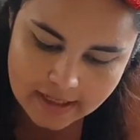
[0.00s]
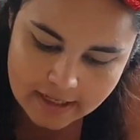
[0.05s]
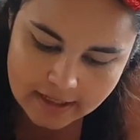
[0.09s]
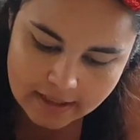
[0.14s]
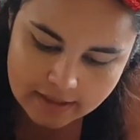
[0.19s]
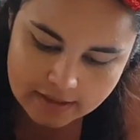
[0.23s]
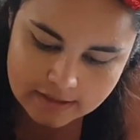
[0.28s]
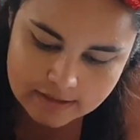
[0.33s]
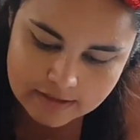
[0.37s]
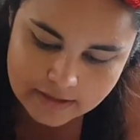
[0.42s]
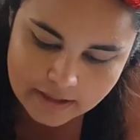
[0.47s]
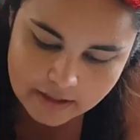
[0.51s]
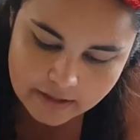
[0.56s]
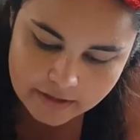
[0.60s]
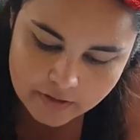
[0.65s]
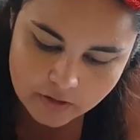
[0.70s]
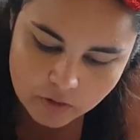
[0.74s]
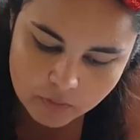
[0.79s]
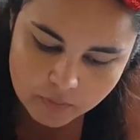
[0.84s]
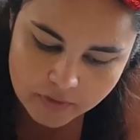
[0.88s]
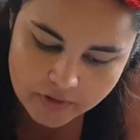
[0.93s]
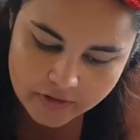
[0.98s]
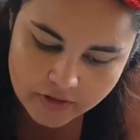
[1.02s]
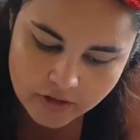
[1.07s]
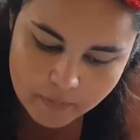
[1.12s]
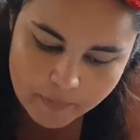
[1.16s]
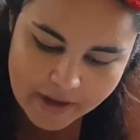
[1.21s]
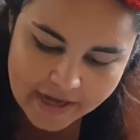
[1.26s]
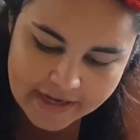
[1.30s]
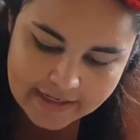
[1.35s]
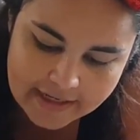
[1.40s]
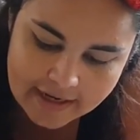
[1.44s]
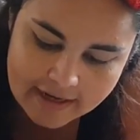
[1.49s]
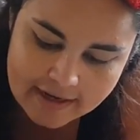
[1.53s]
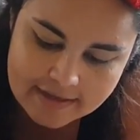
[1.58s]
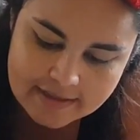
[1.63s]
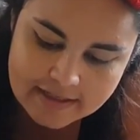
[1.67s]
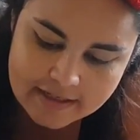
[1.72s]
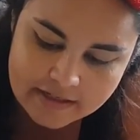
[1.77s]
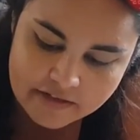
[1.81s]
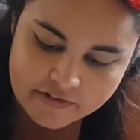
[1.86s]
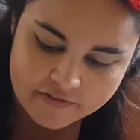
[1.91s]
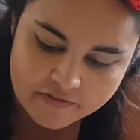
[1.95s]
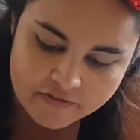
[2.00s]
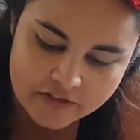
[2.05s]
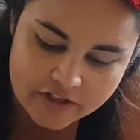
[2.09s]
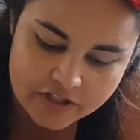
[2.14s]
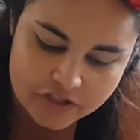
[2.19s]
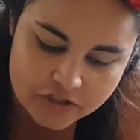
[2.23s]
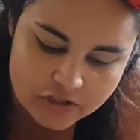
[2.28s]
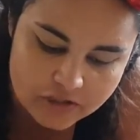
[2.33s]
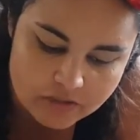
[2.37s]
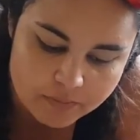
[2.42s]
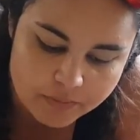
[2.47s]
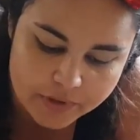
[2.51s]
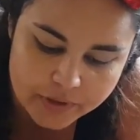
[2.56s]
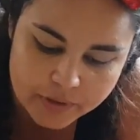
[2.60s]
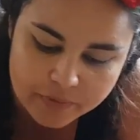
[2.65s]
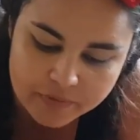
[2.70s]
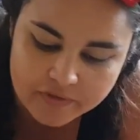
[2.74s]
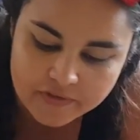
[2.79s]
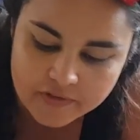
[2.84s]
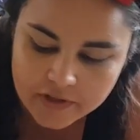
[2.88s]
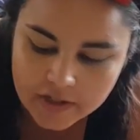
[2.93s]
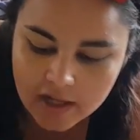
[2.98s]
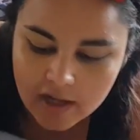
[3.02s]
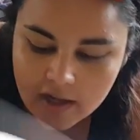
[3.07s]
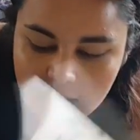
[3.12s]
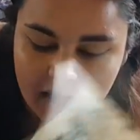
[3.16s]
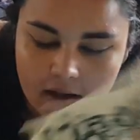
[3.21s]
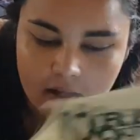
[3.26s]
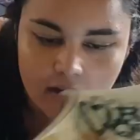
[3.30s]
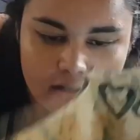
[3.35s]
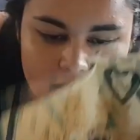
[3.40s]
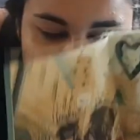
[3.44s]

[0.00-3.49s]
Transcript: And I hope that they're badass and it features beautiful art